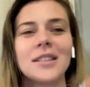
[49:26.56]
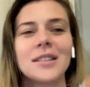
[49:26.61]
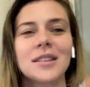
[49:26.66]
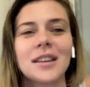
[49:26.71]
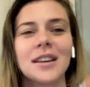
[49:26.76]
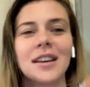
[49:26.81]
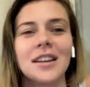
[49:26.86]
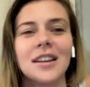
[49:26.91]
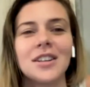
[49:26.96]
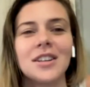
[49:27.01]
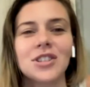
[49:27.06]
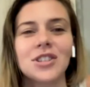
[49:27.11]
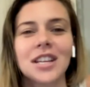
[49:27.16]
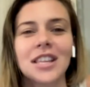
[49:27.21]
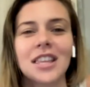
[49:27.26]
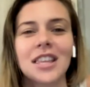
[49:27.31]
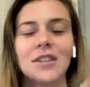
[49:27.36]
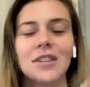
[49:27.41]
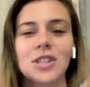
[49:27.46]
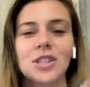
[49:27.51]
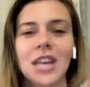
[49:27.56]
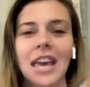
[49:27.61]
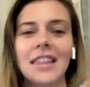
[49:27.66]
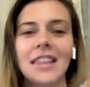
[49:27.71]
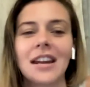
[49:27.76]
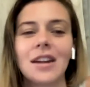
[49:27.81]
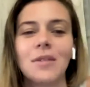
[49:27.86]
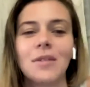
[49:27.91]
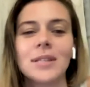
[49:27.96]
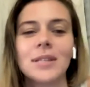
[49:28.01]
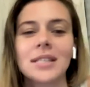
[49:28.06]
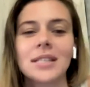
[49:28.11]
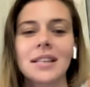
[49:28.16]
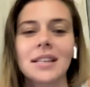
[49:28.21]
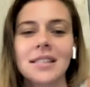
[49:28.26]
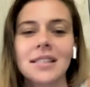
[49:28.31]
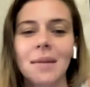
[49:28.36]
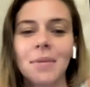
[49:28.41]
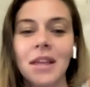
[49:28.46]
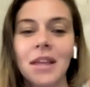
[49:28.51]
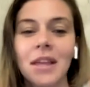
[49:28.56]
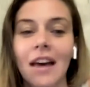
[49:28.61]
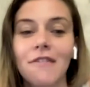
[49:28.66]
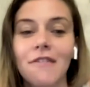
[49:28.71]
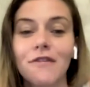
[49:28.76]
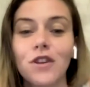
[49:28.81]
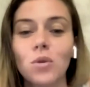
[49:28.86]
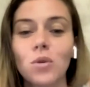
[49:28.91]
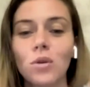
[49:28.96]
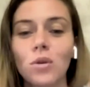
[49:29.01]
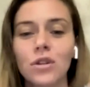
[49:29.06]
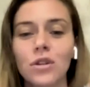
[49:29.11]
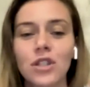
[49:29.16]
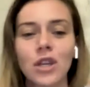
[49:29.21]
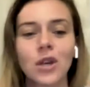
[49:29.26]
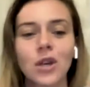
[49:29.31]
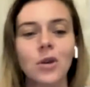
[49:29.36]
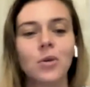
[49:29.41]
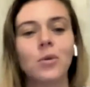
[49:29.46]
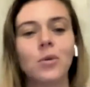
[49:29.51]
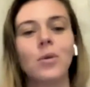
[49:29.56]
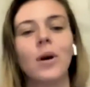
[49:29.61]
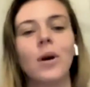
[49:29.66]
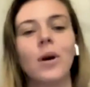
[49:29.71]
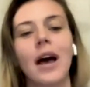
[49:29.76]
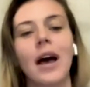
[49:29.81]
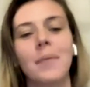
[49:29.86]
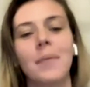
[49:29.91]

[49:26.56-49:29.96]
it's interesting that you say that it was something that fueled you,